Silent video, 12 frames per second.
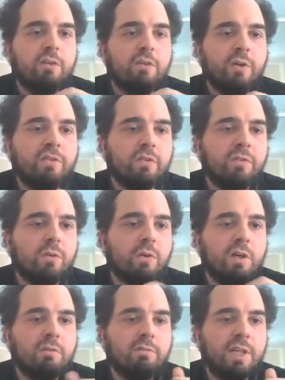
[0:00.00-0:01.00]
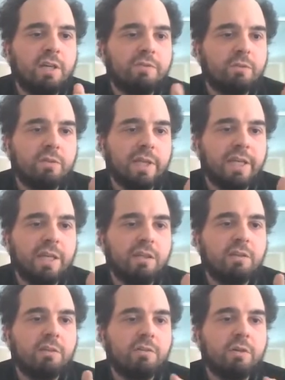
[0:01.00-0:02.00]
So first of all, we have to,
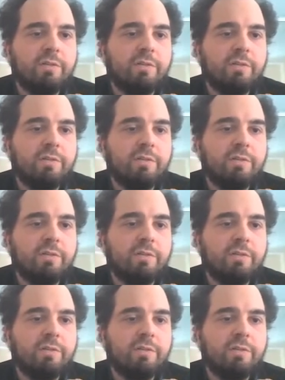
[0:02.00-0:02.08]
again,